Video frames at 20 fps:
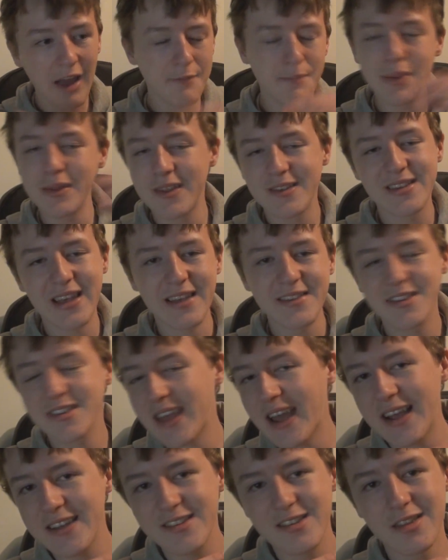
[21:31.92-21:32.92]
been
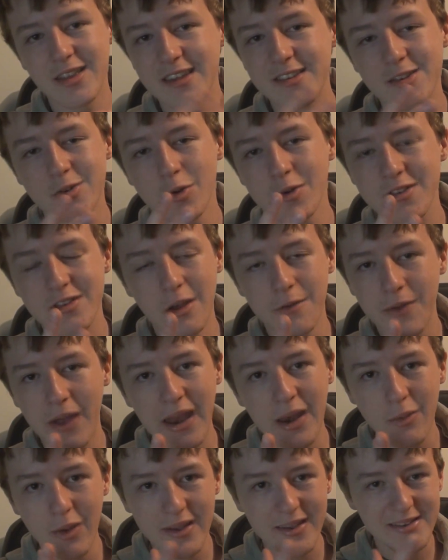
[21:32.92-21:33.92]
desensitized to this sort of stuff
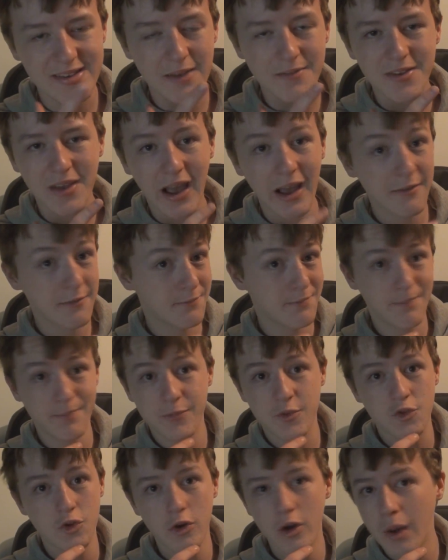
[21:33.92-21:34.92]
anyway, because I've
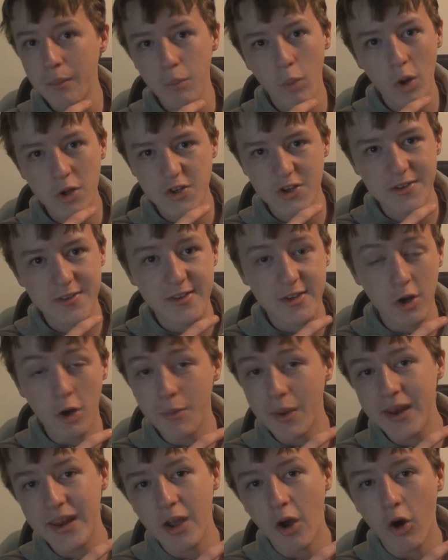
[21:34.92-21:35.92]
grew up watching
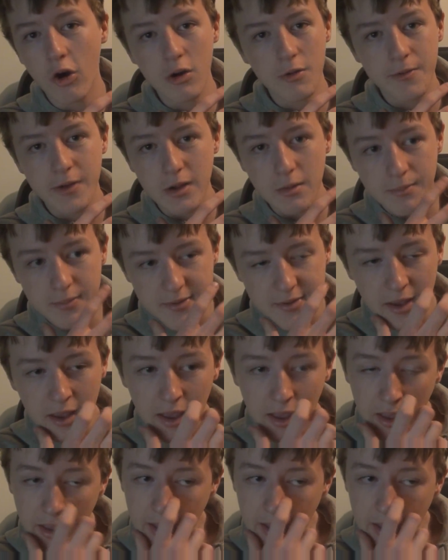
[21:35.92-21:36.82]
so many horror films.